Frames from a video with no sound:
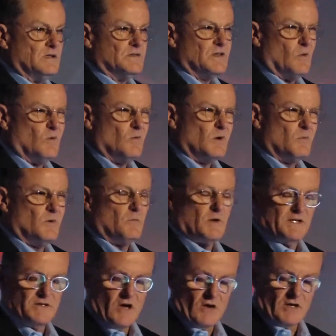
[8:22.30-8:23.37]
So what
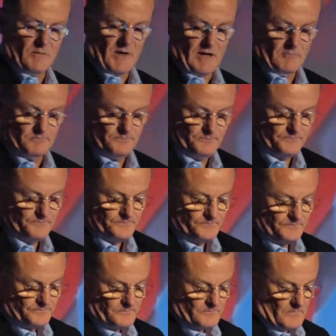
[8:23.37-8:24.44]
are you talking about?
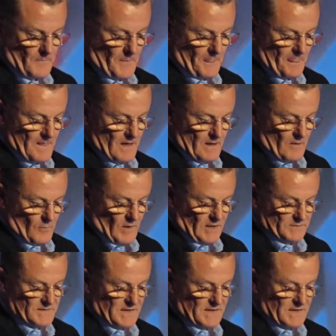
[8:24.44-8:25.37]
Well,